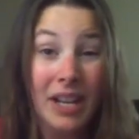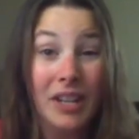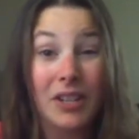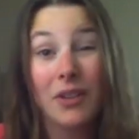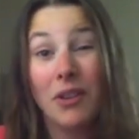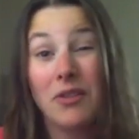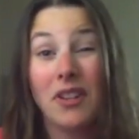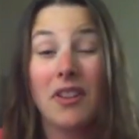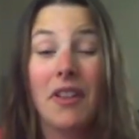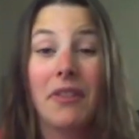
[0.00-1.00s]
So those
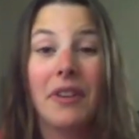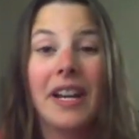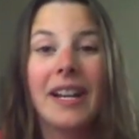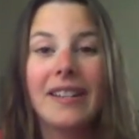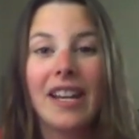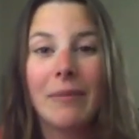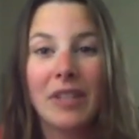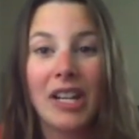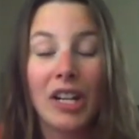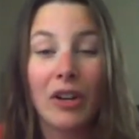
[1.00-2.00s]
are the 3 exams
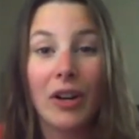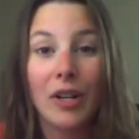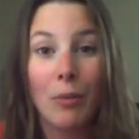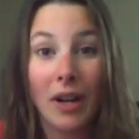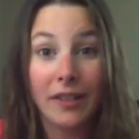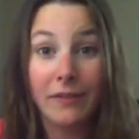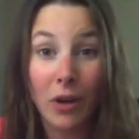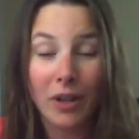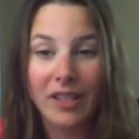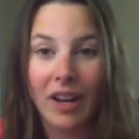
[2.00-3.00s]
that you're going to want to
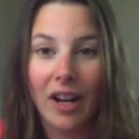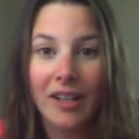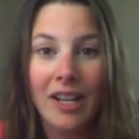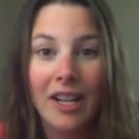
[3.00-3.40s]
focus on